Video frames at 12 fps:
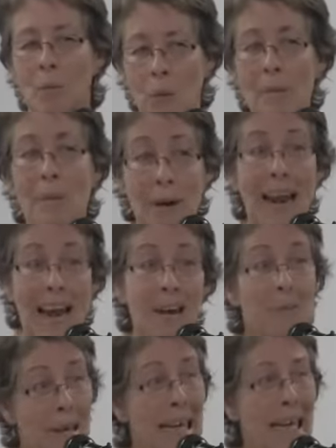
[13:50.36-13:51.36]
Women play
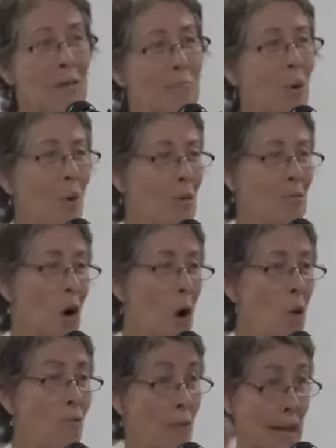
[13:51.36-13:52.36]
a really important
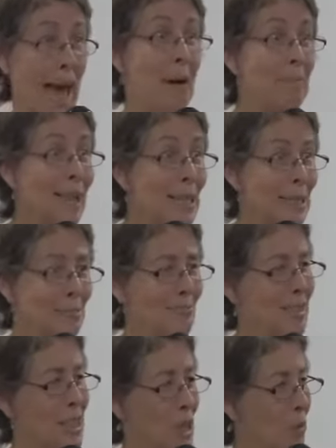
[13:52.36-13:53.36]
role for capitalism
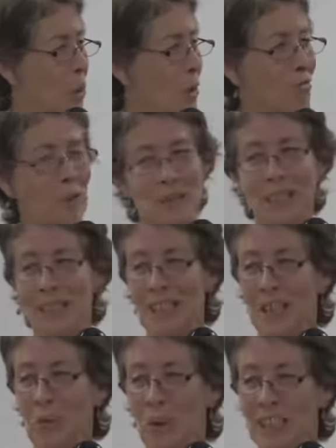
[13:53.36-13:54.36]
in the
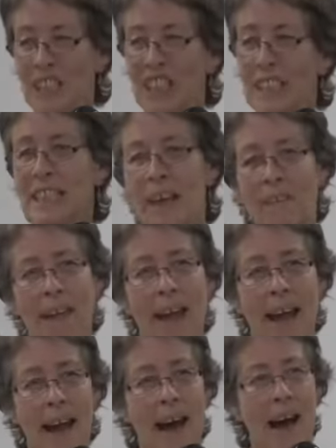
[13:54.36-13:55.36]
workforce, which is that
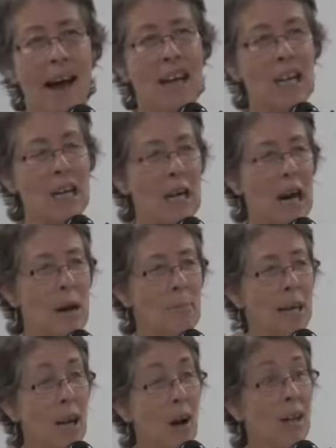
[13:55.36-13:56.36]
they are,
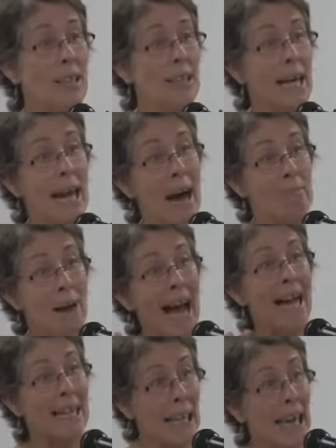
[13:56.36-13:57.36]
because they are
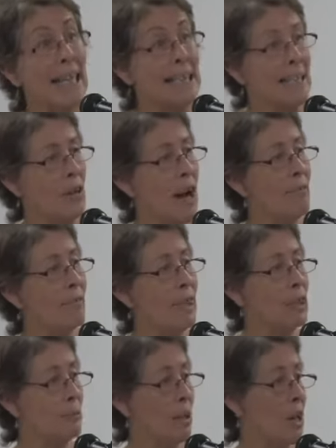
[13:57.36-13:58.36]
paid less on
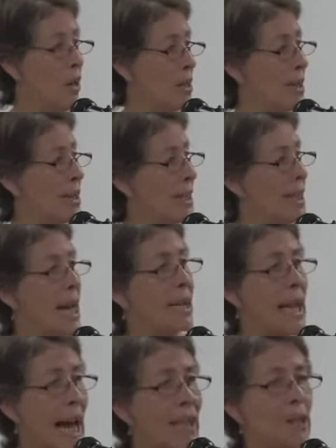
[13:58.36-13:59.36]
average, because they
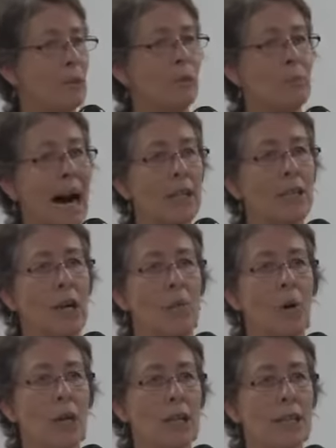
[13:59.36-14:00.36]
take casual part-time
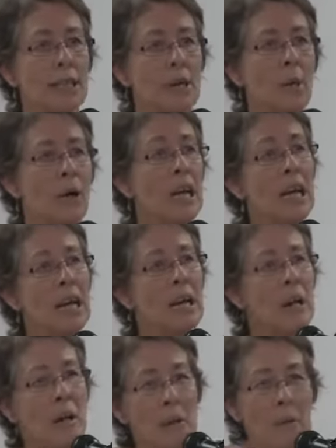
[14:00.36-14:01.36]
work and so on,
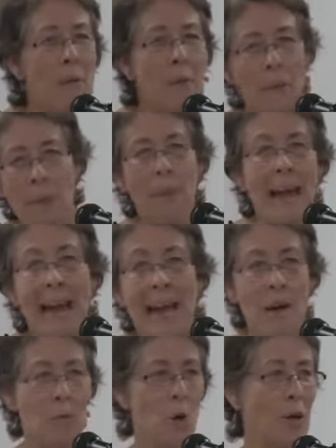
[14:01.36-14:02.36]

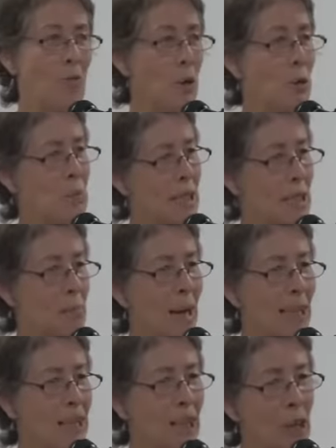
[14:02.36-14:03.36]
their workforce
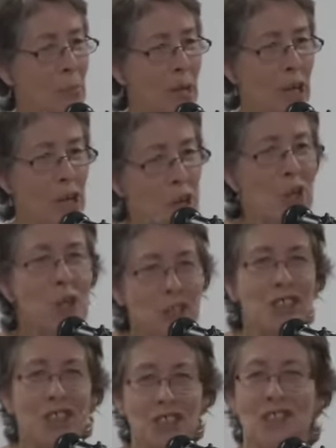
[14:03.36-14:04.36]
participation can be
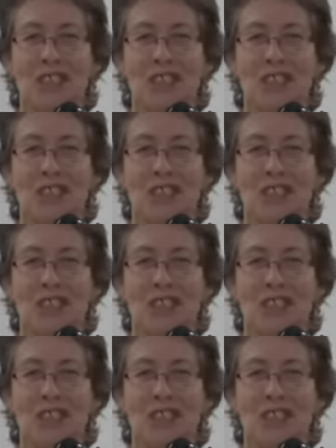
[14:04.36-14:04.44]
used